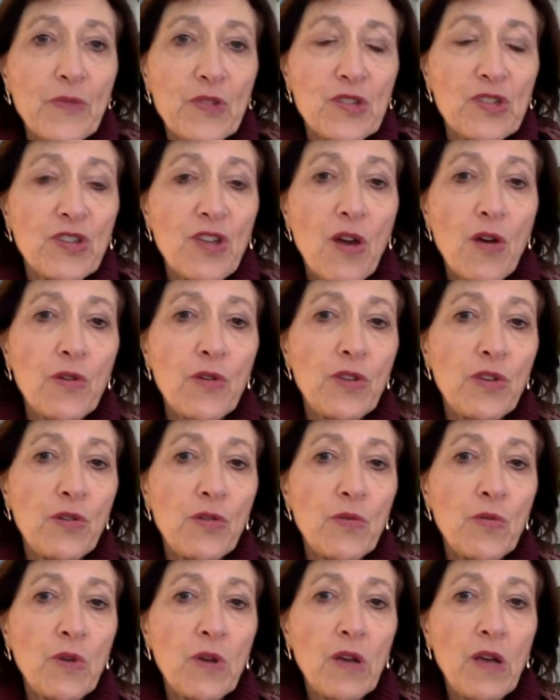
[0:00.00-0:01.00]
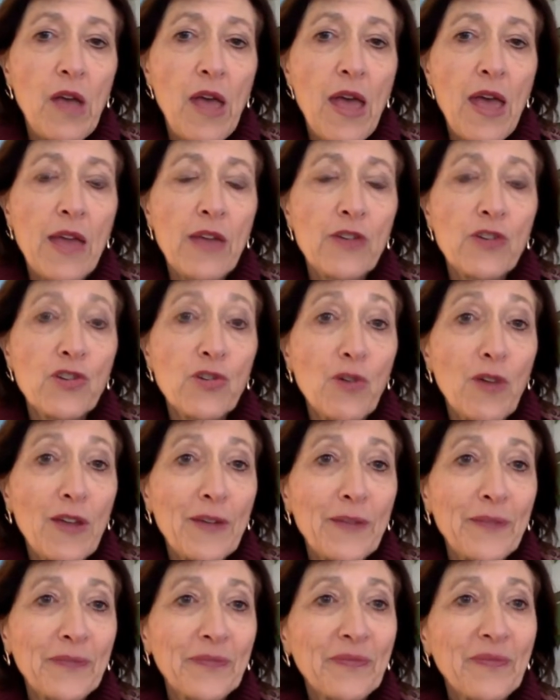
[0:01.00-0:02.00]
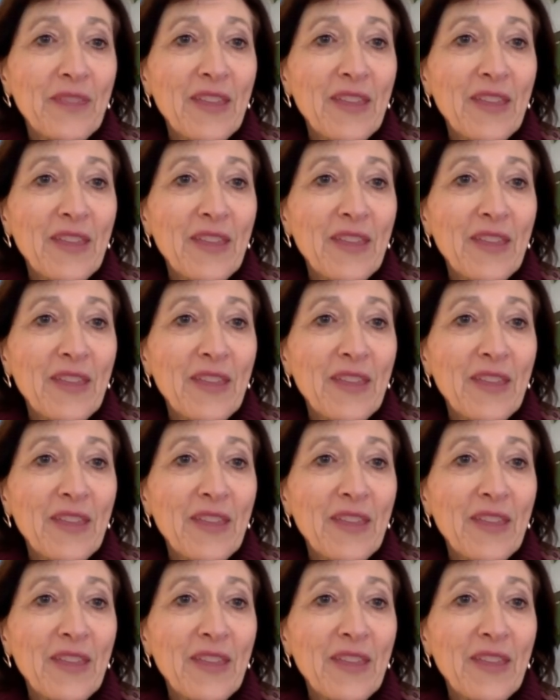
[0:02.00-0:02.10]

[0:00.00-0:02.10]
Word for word: so you can join.